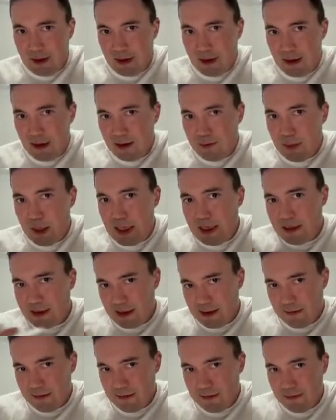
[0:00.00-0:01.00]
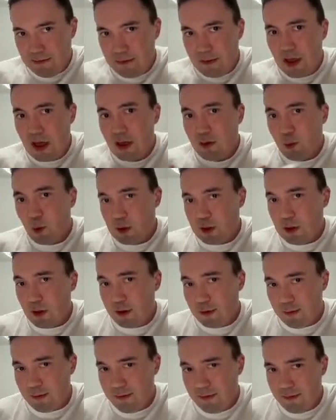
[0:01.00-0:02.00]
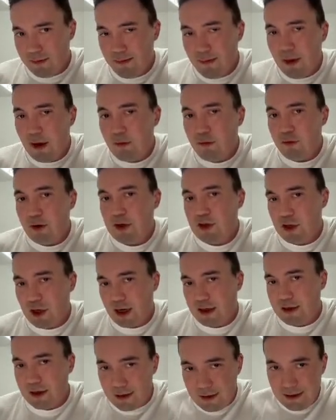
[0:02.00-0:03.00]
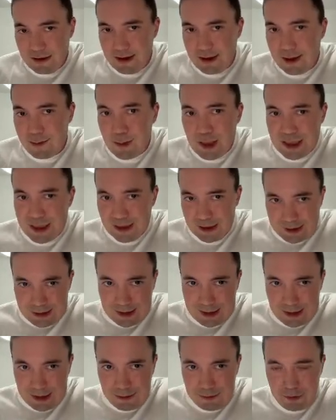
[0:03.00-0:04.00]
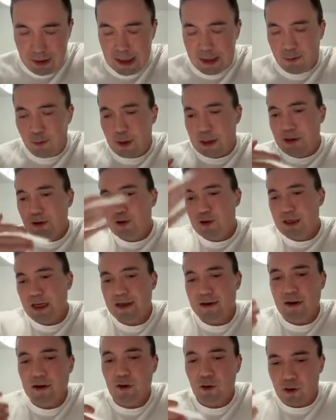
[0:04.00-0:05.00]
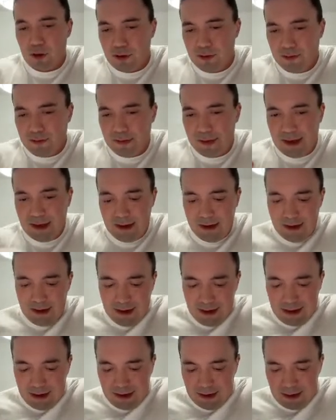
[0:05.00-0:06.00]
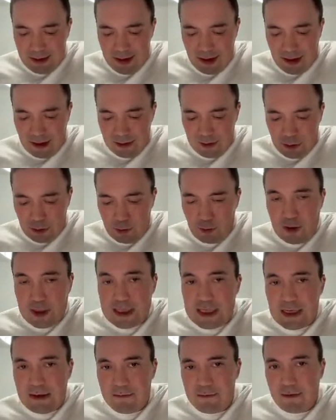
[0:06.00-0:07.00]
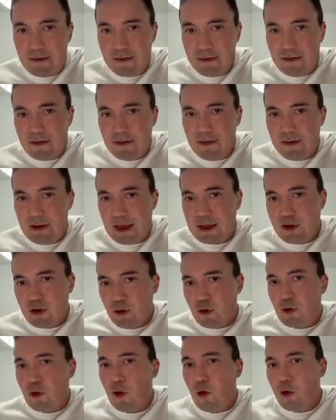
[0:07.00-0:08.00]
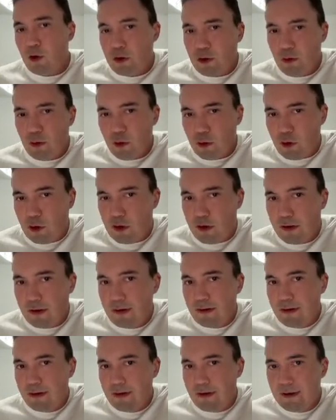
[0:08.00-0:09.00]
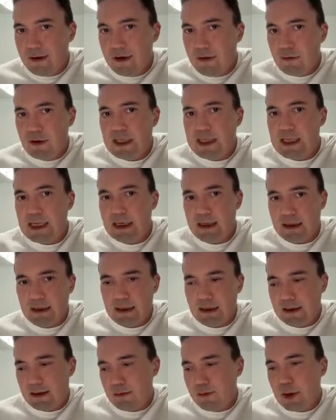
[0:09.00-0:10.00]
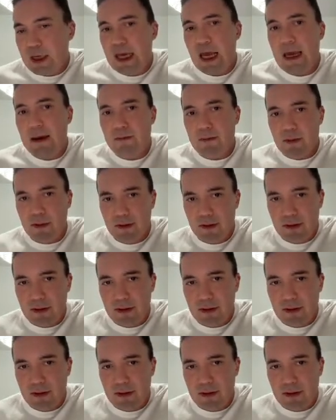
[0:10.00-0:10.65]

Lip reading: it means it was not rejected immediately, right? When you send an order and you receive that your order became